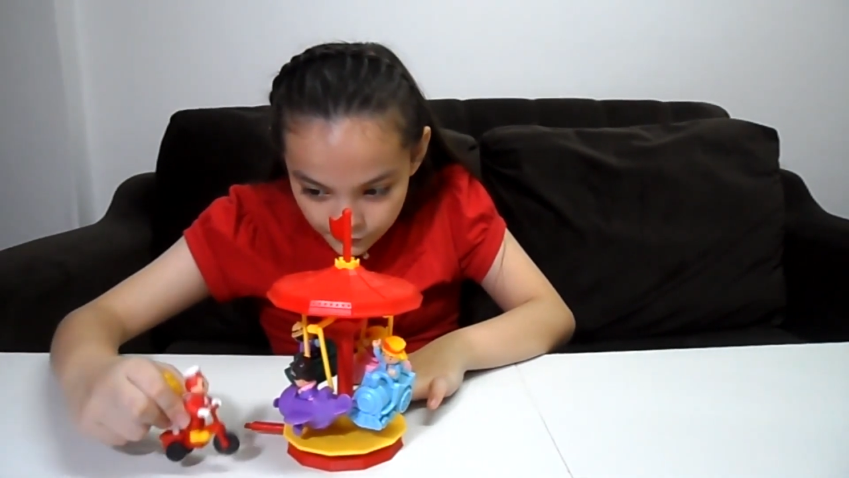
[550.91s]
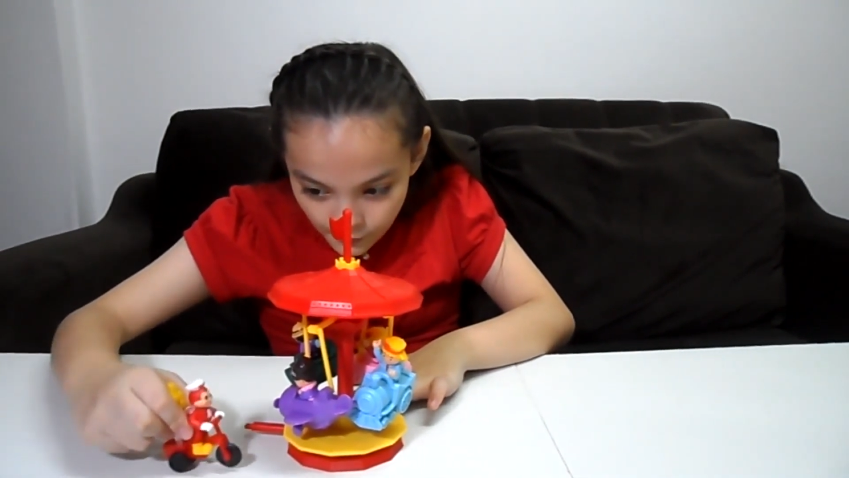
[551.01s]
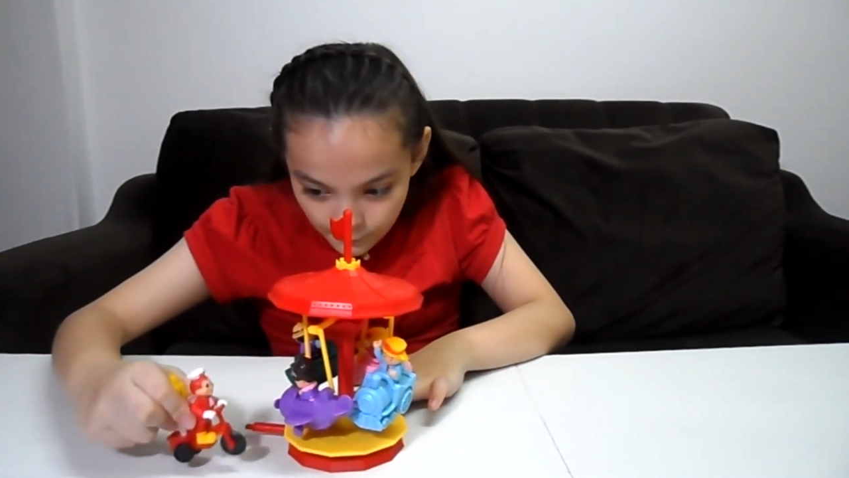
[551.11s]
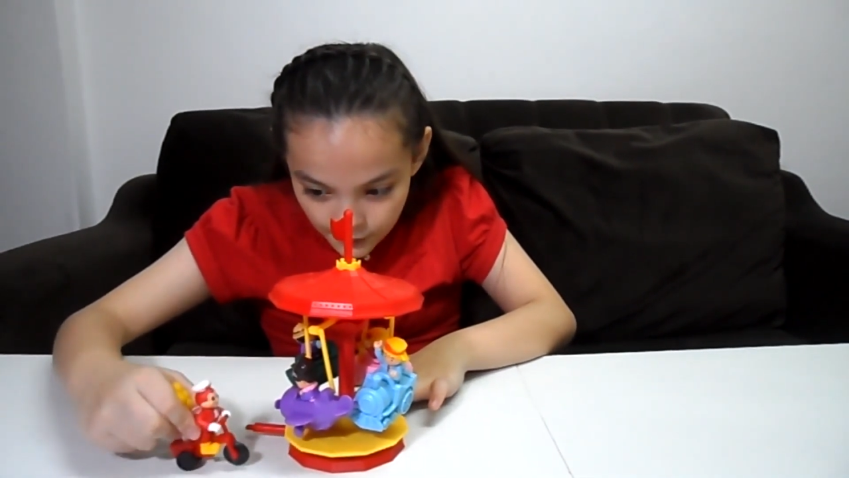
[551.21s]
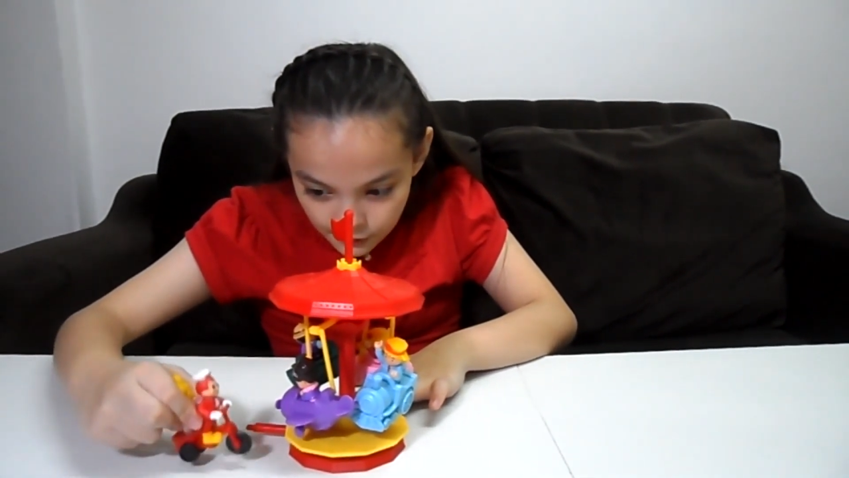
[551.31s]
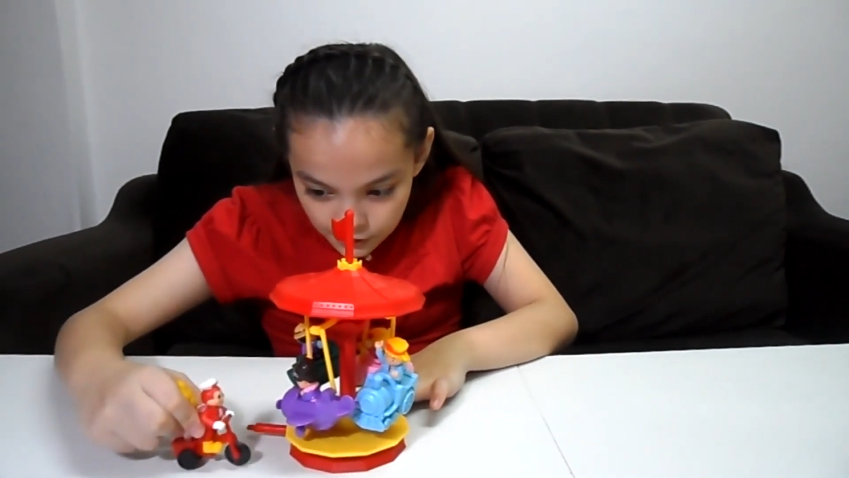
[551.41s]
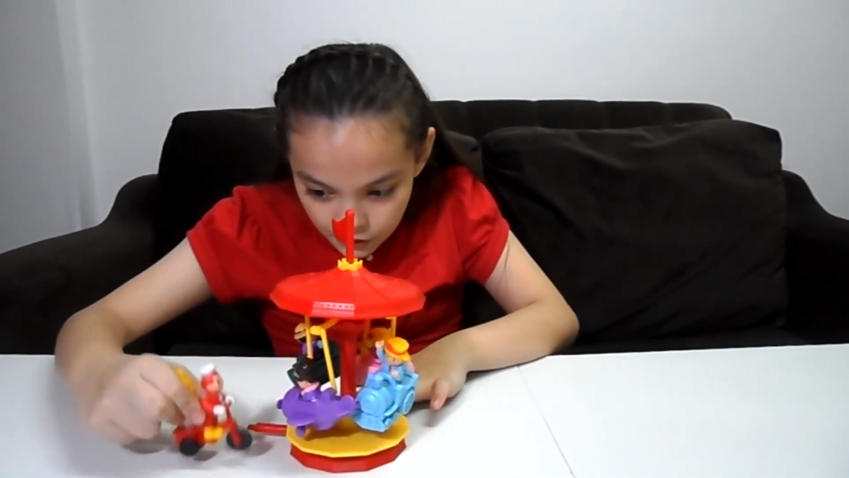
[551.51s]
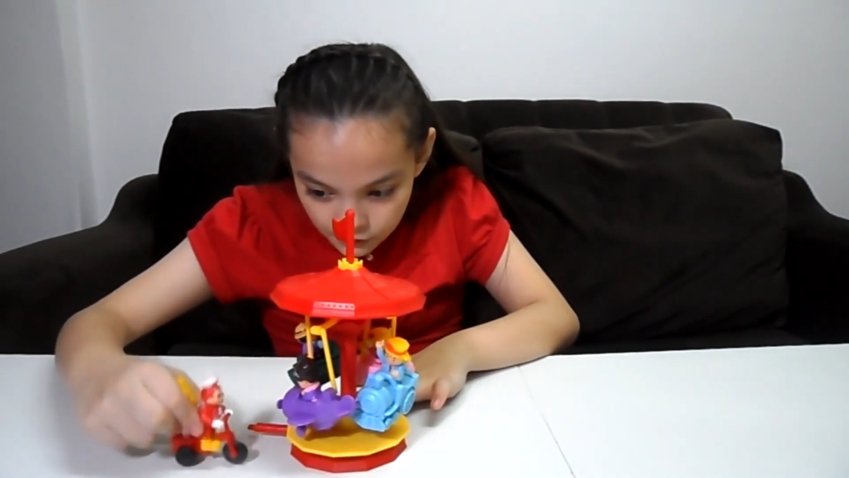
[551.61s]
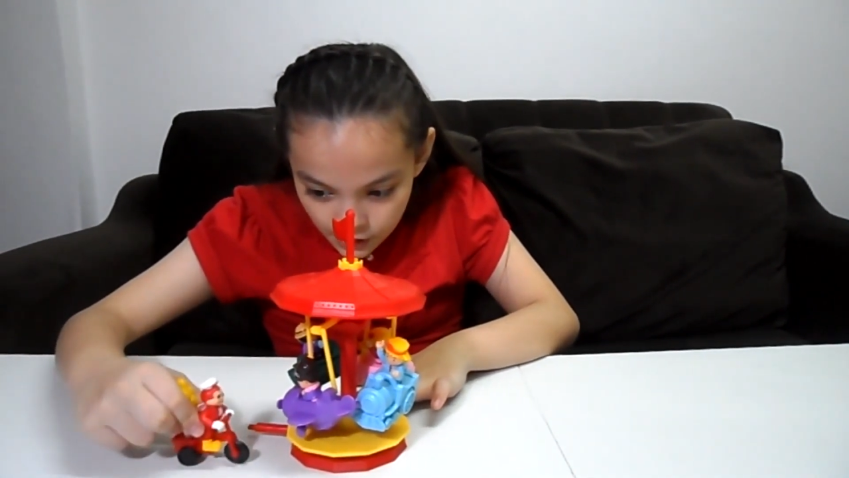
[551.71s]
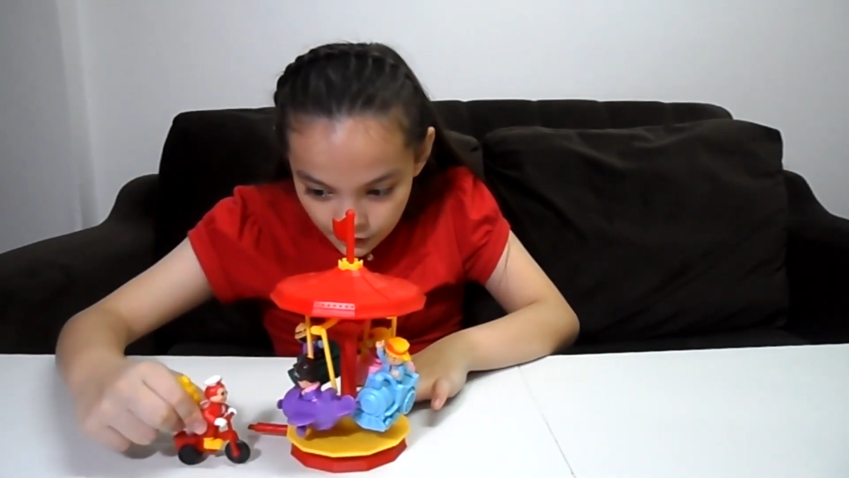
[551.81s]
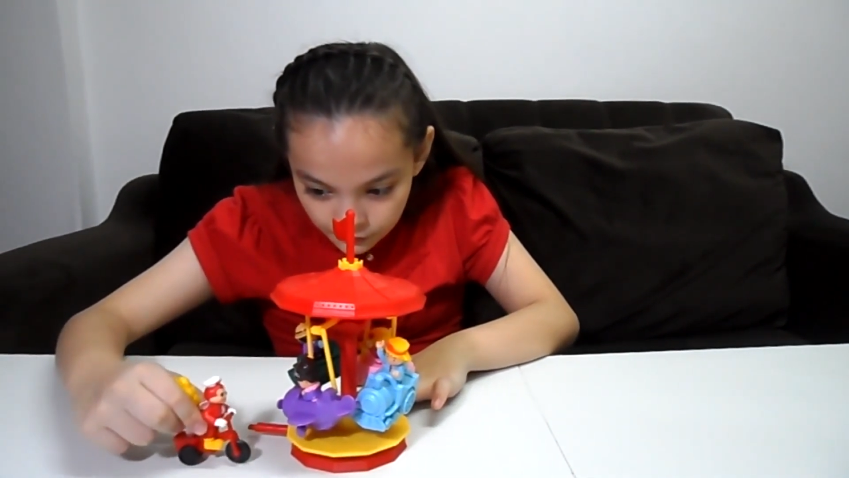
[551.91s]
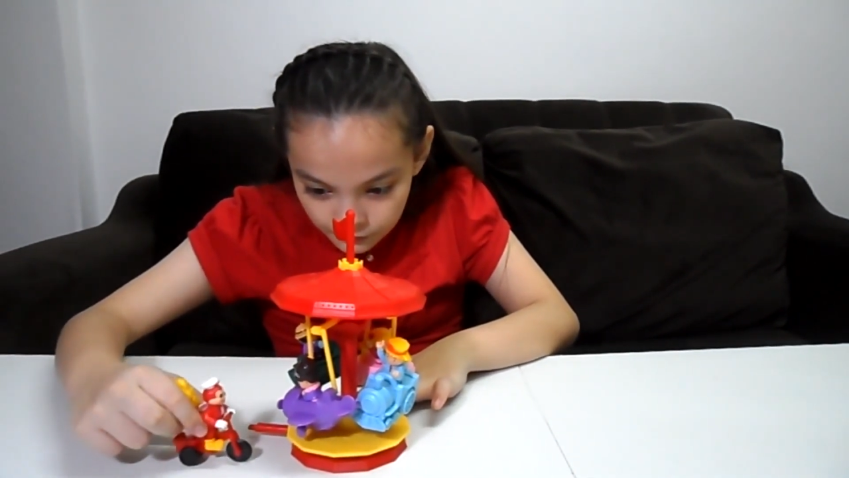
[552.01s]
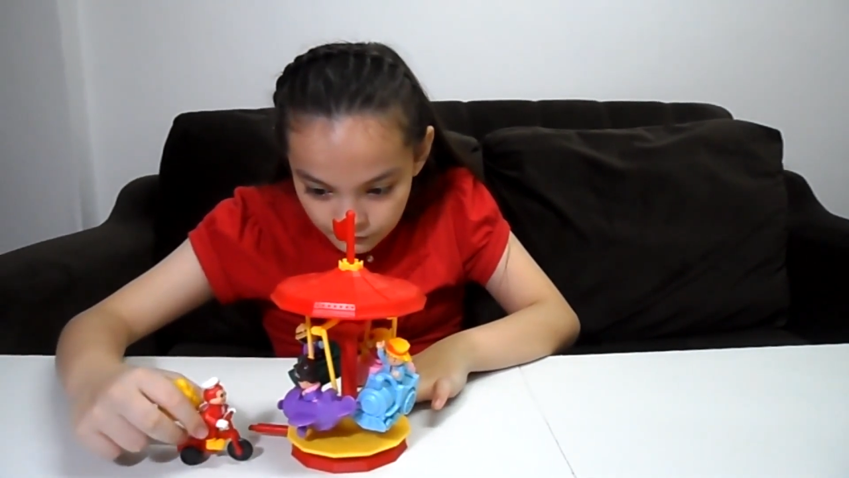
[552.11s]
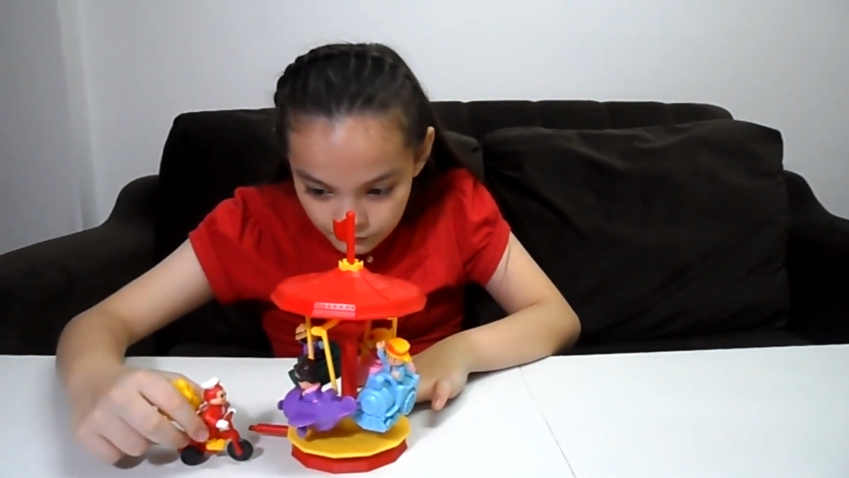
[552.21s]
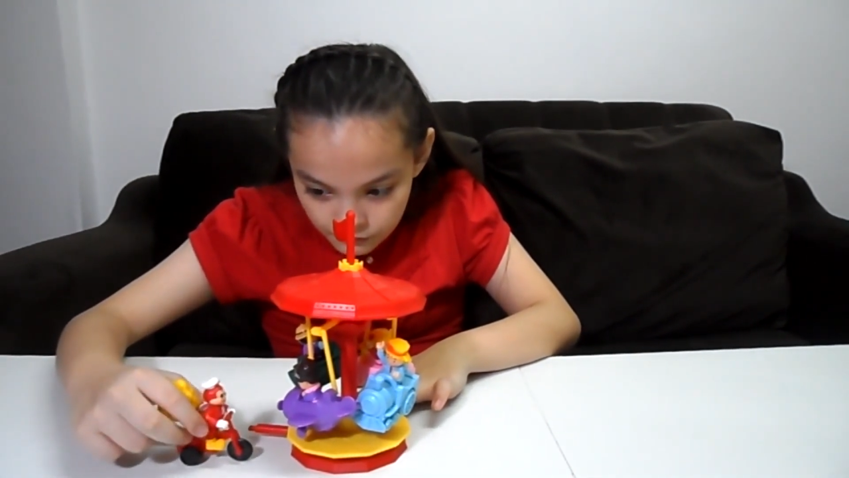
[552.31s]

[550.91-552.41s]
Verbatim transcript: not a merry-go-round.